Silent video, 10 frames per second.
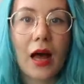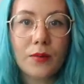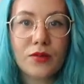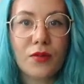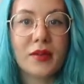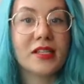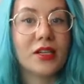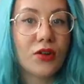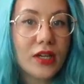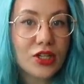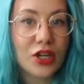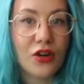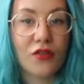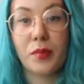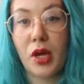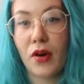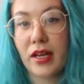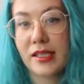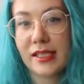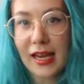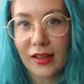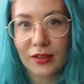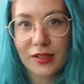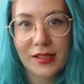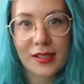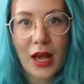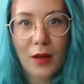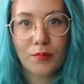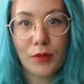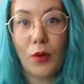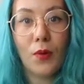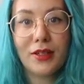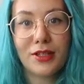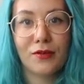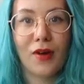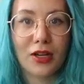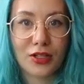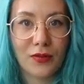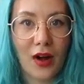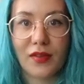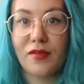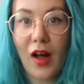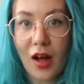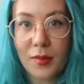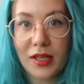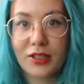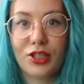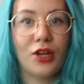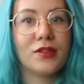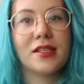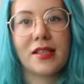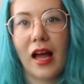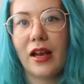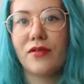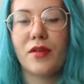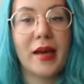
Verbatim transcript: comes from the secretion of muric snails. No wonder Raja Ravi Varma chose this colour for